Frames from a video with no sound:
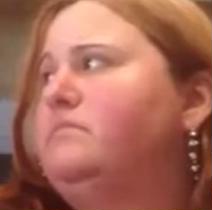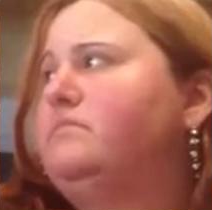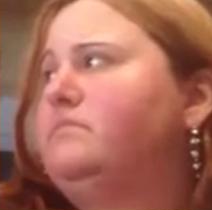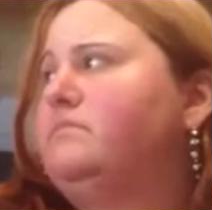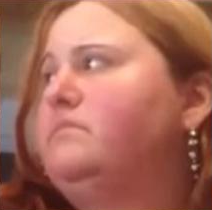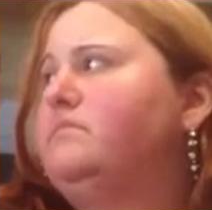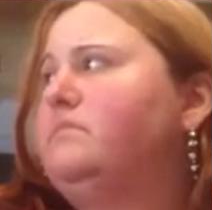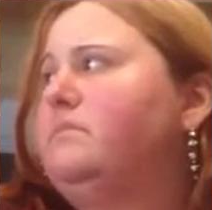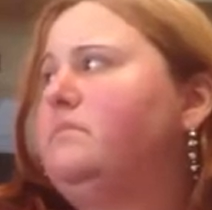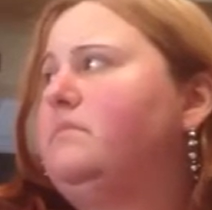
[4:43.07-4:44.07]

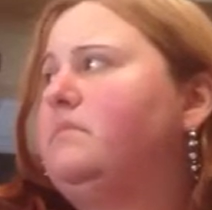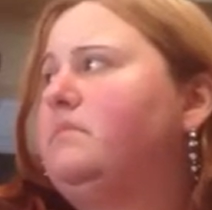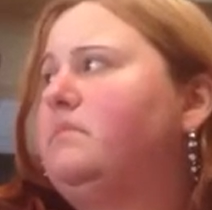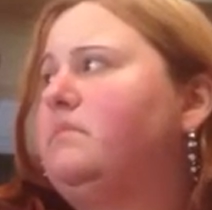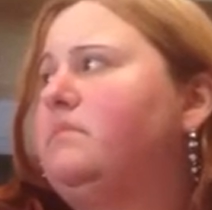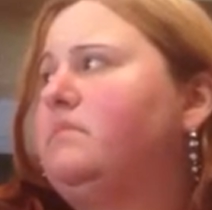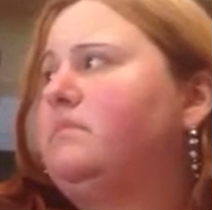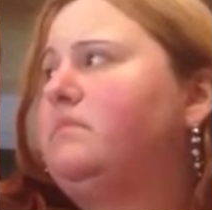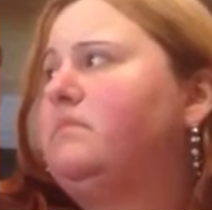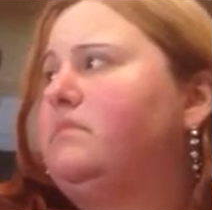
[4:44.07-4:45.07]

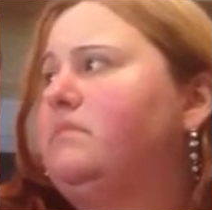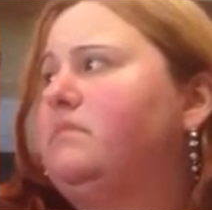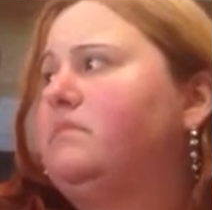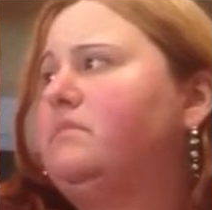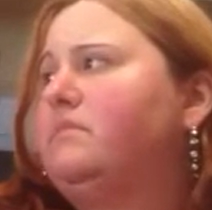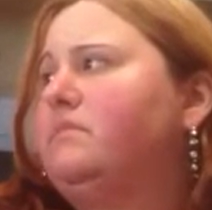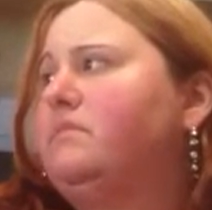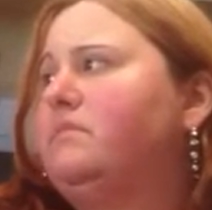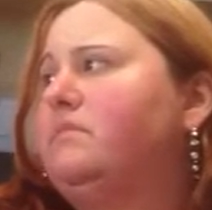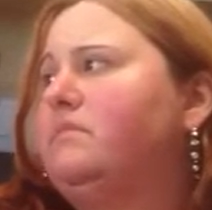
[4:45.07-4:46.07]

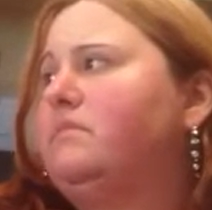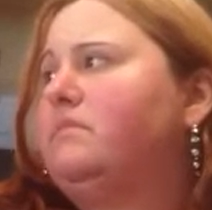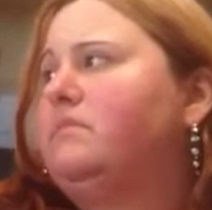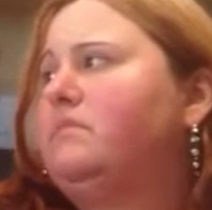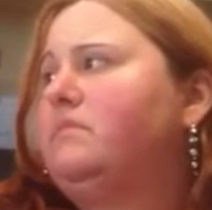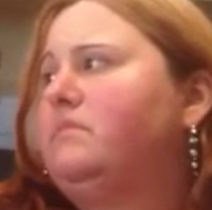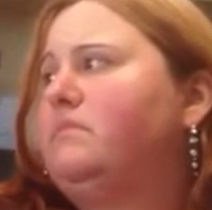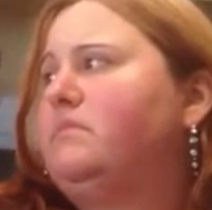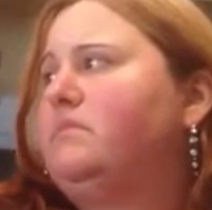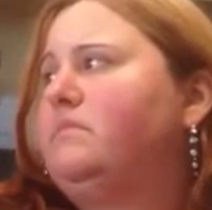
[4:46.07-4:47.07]

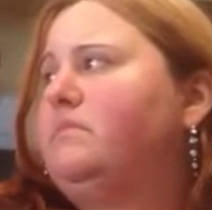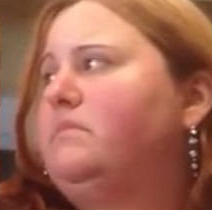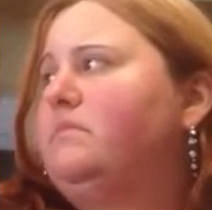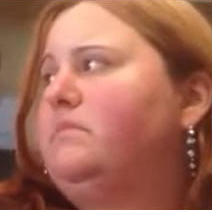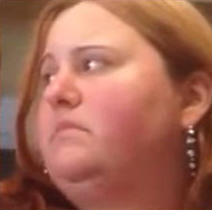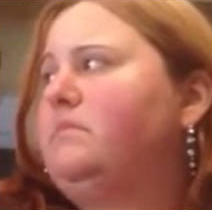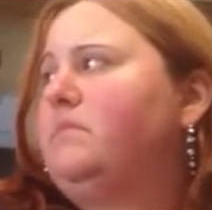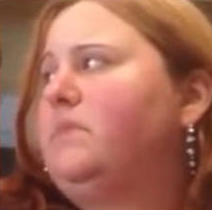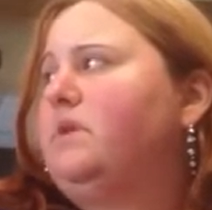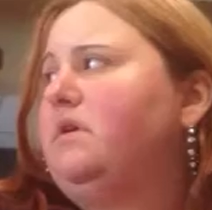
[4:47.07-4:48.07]

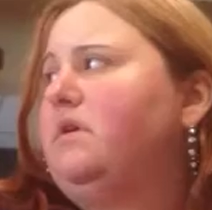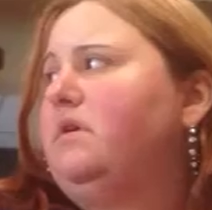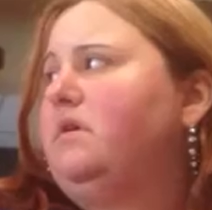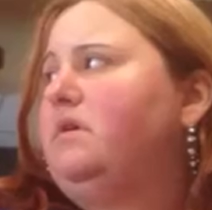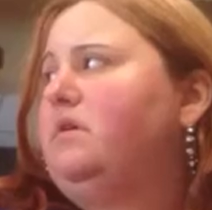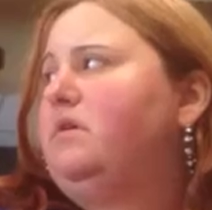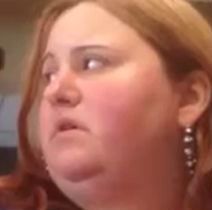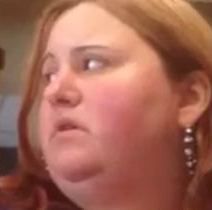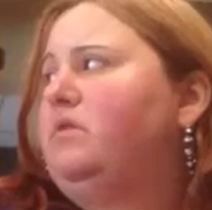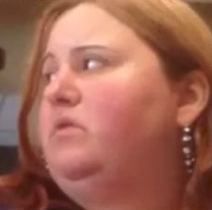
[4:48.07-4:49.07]

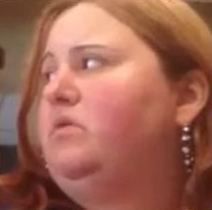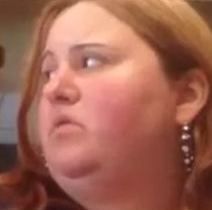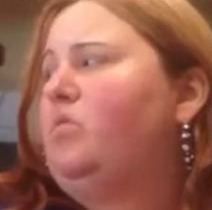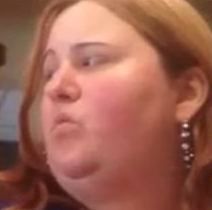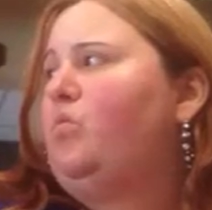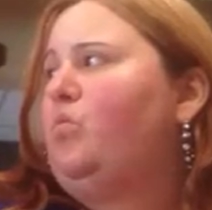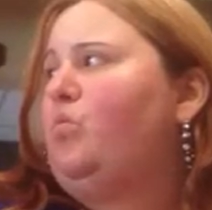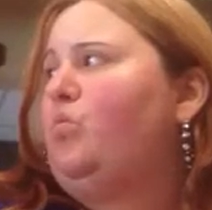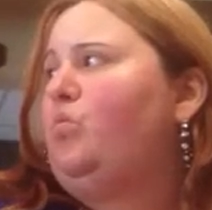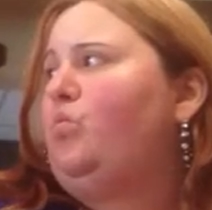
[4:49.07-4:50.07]

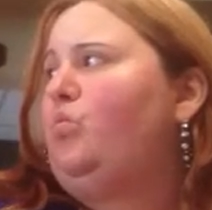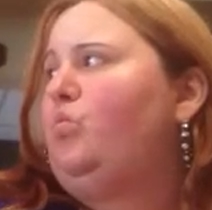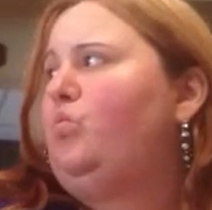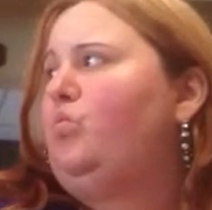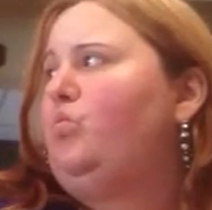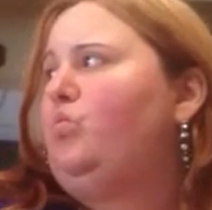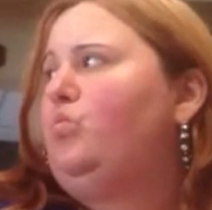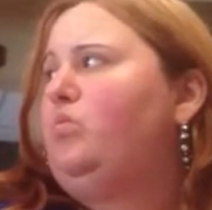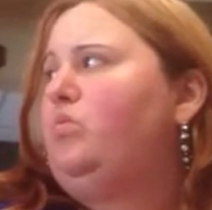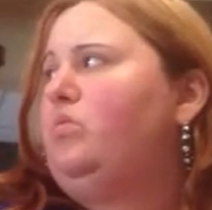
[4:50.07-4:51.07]
(silent)